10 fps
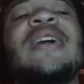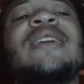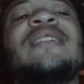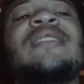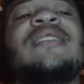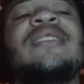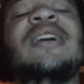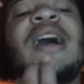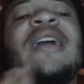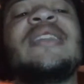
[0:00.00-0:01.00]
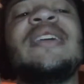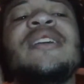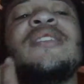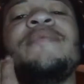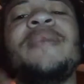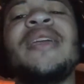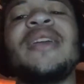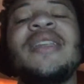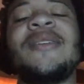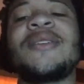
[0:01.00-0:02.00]
like the idea of
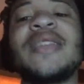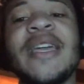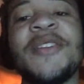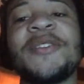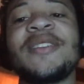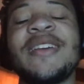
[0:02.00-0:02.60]
being an entertainer.